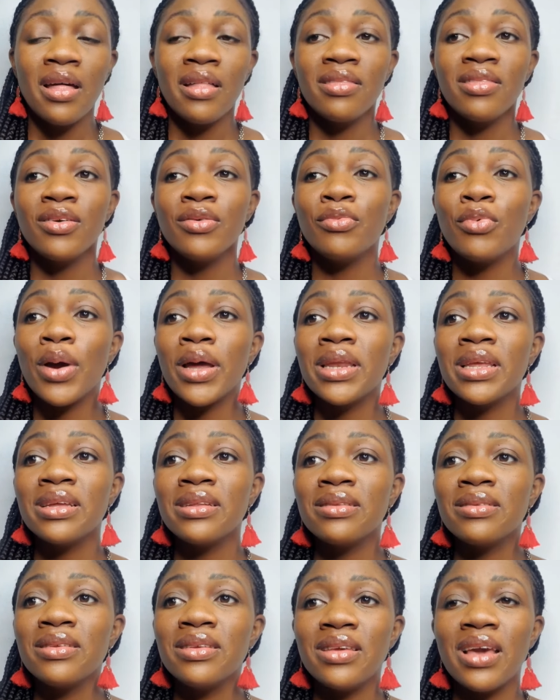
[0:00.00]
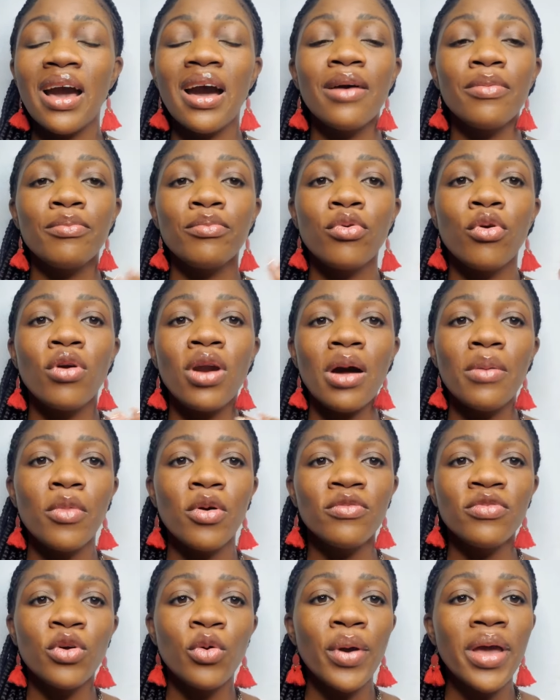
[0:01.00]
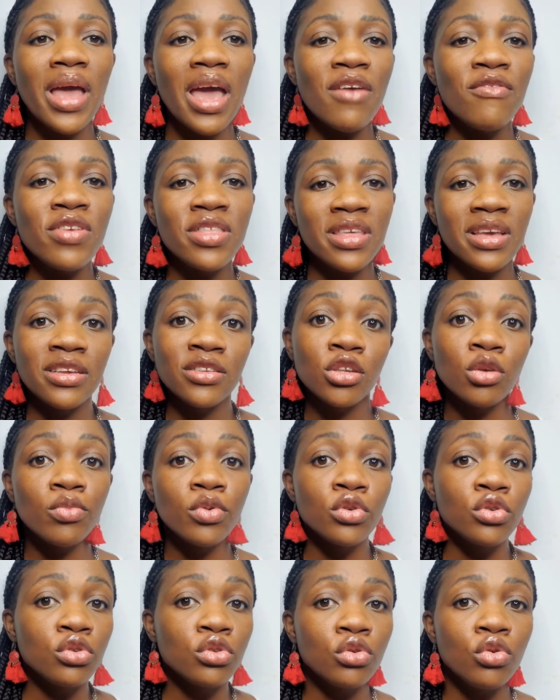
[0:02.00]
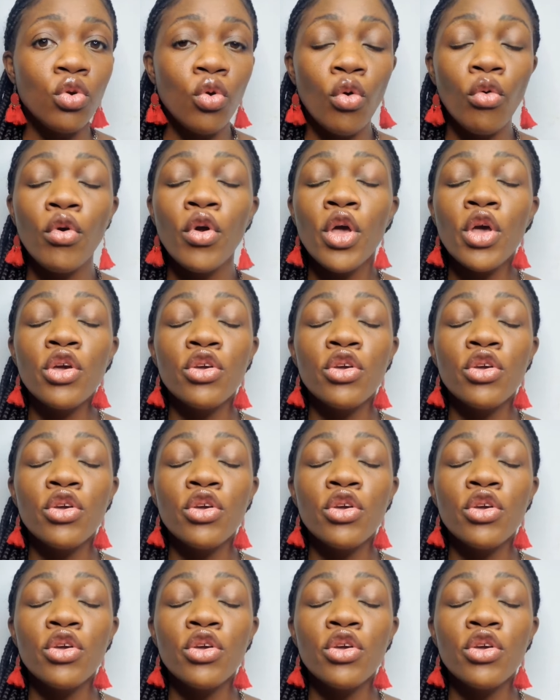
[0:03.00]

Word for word: the wedding yeah program of the way everything is supposed to go